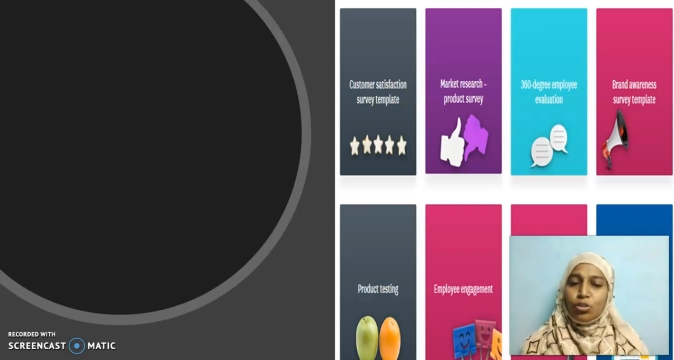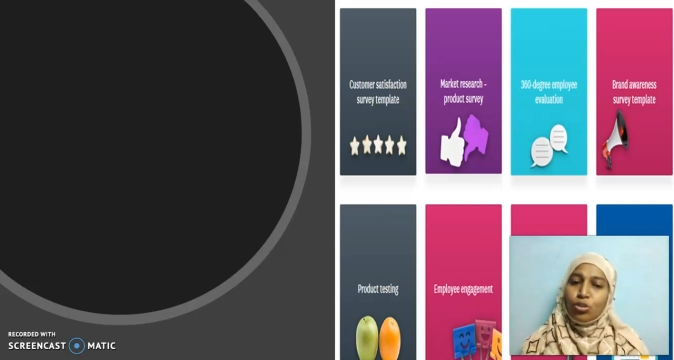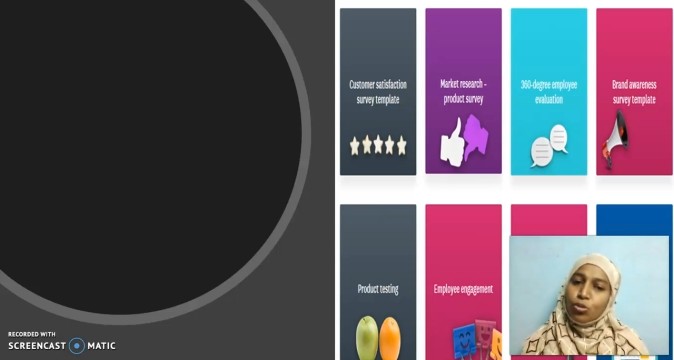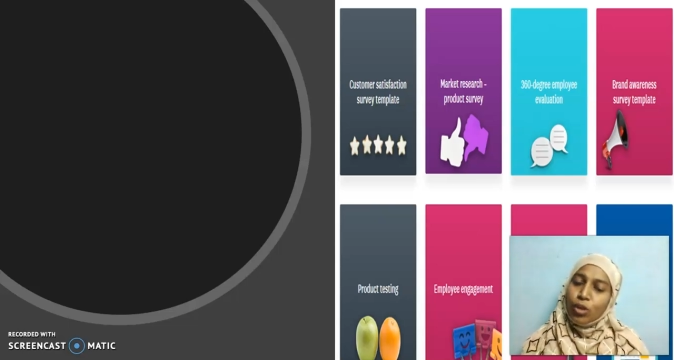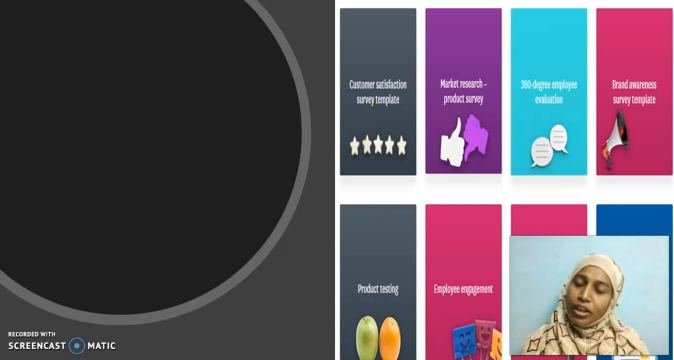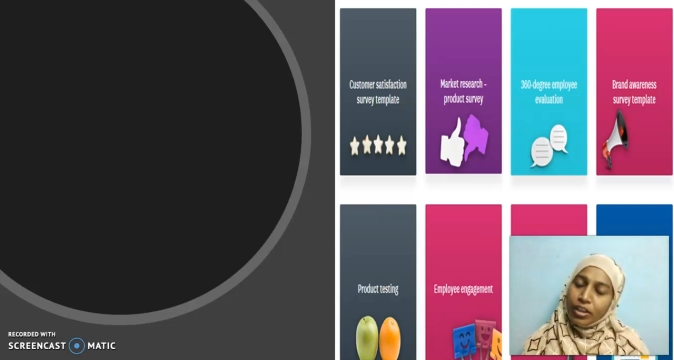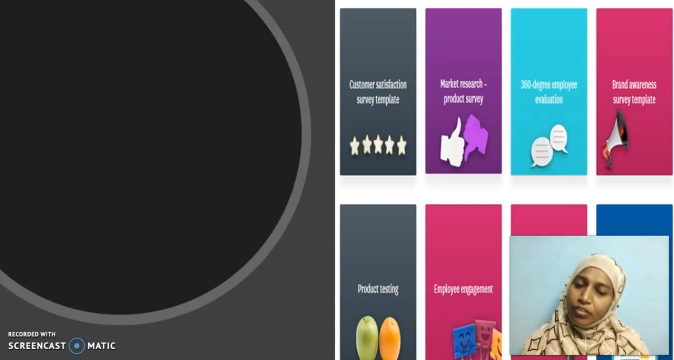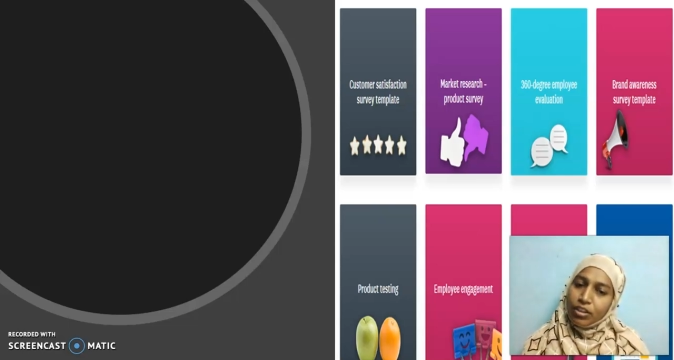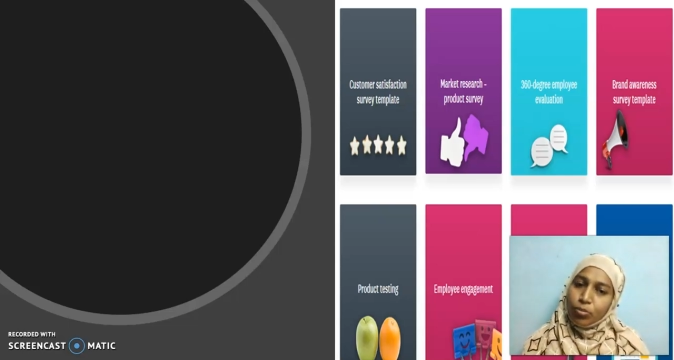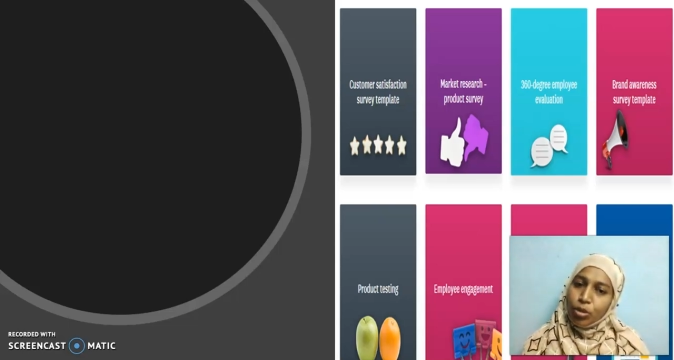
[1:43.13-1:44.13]
Do you agree
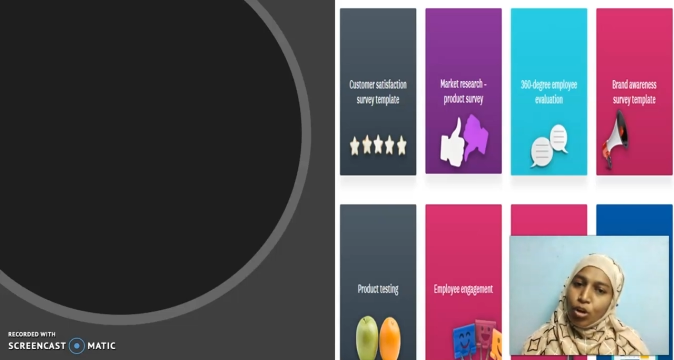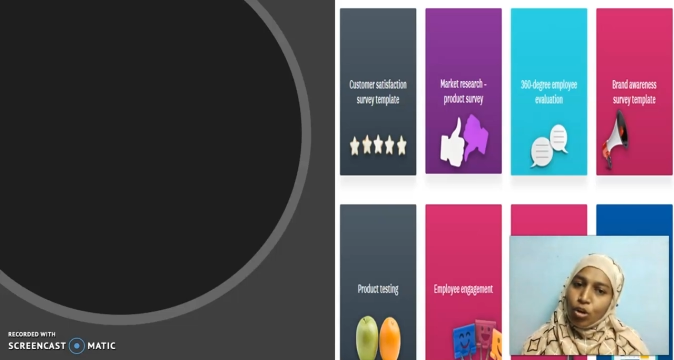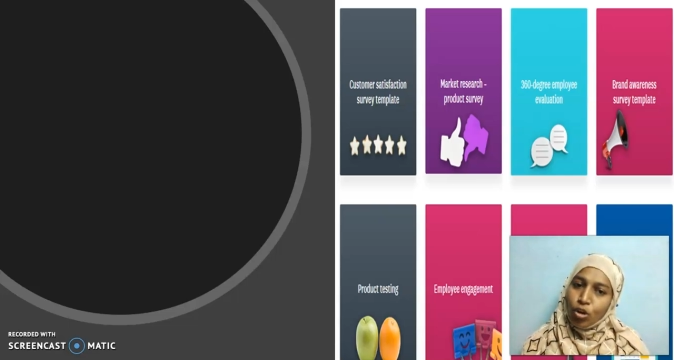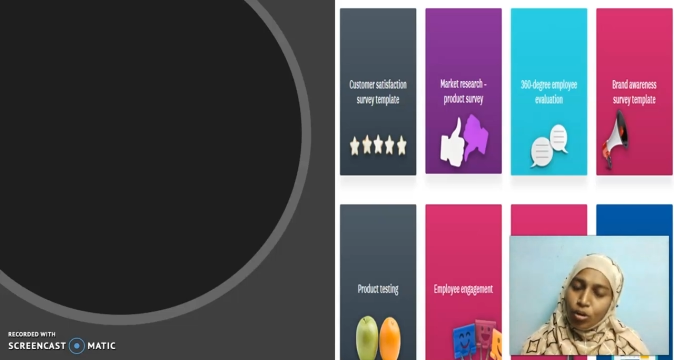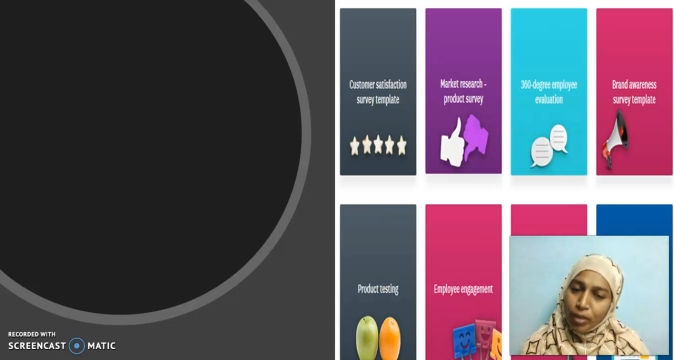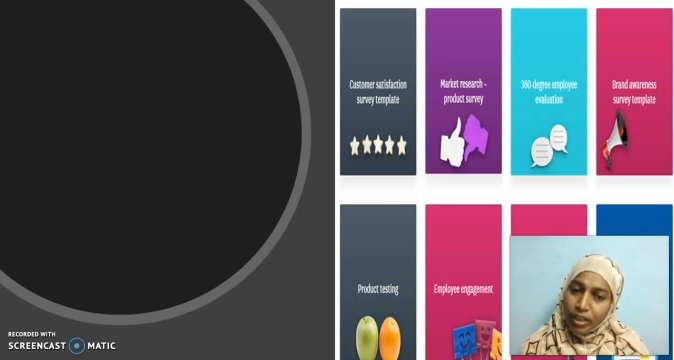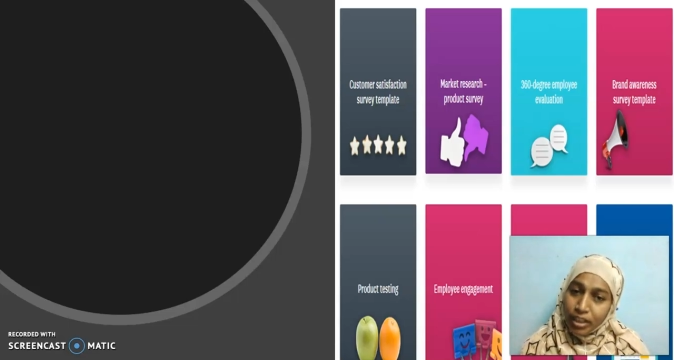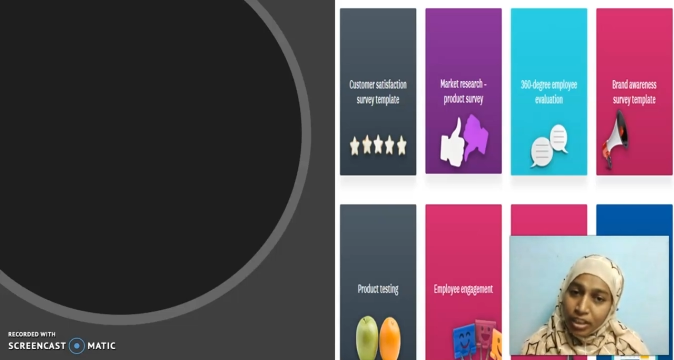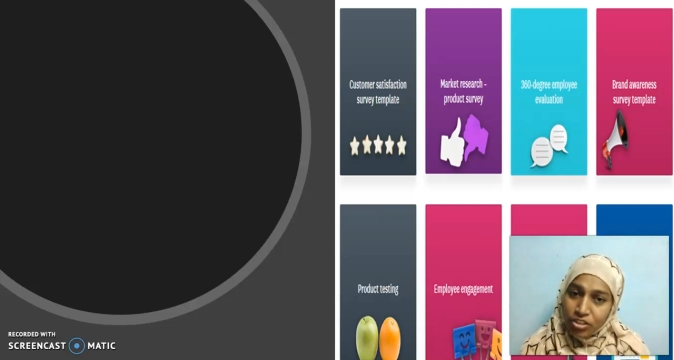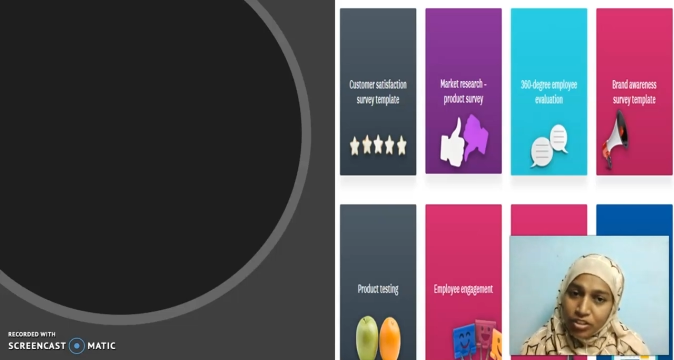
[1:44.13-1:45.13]
with me or not, my
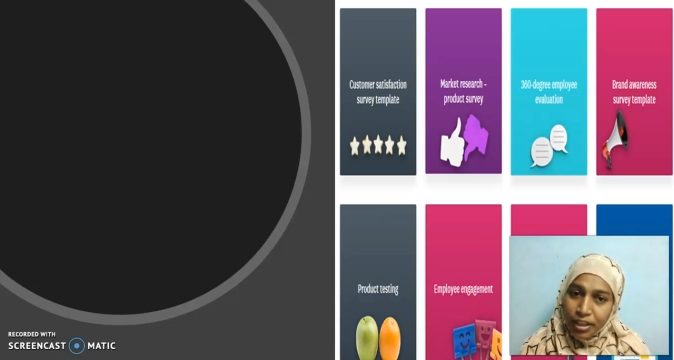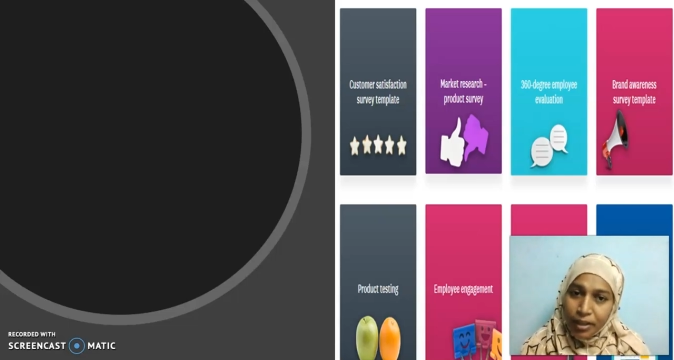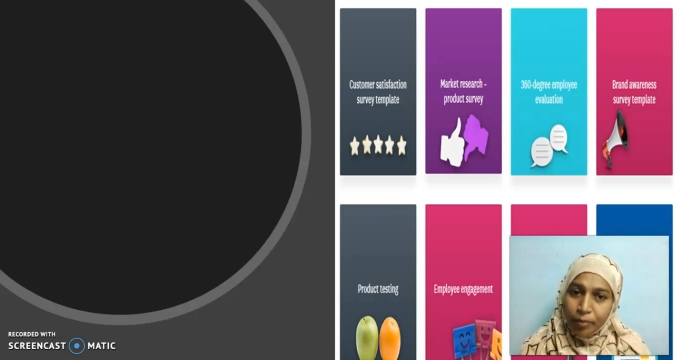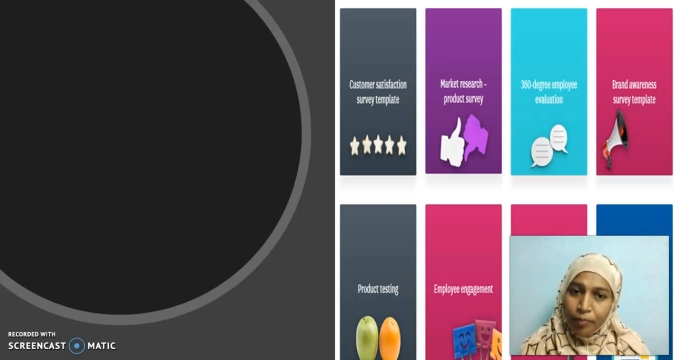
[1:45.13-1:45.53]
dear children?